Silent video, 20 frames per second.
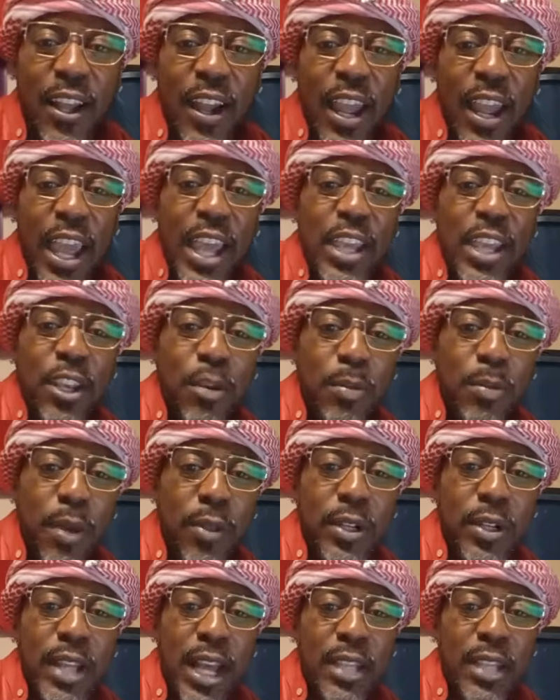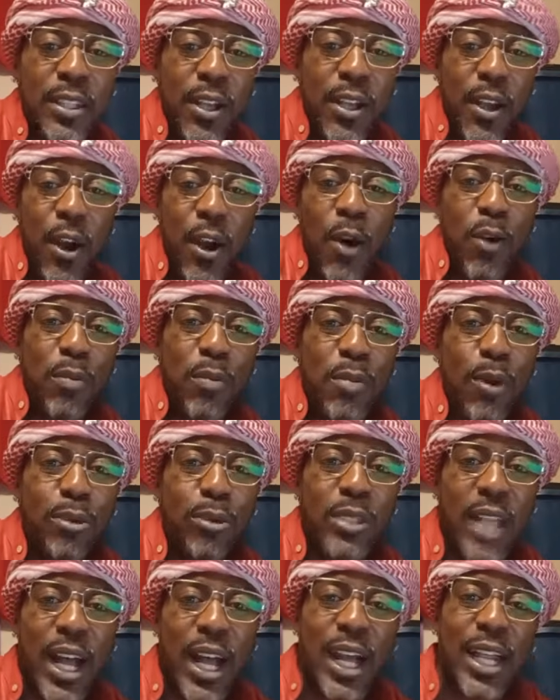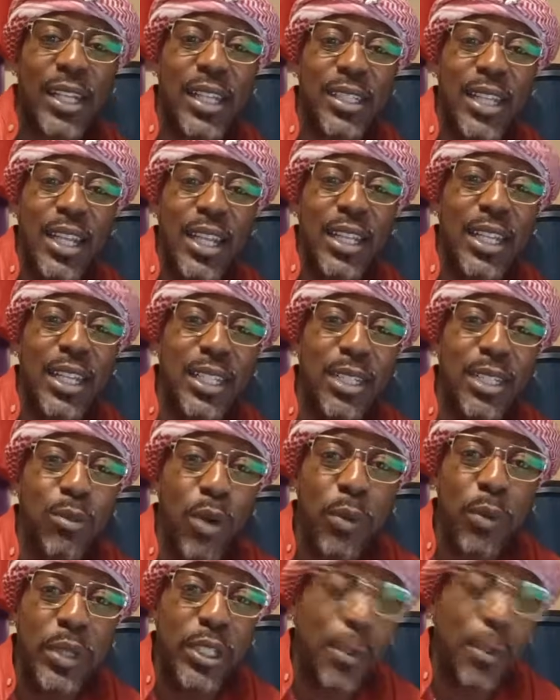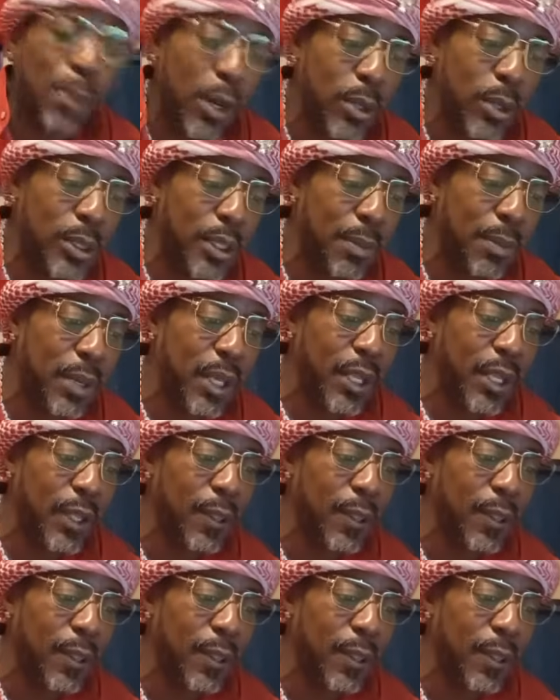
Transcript: and your brother that's on both sides. This is what we're supposed to be.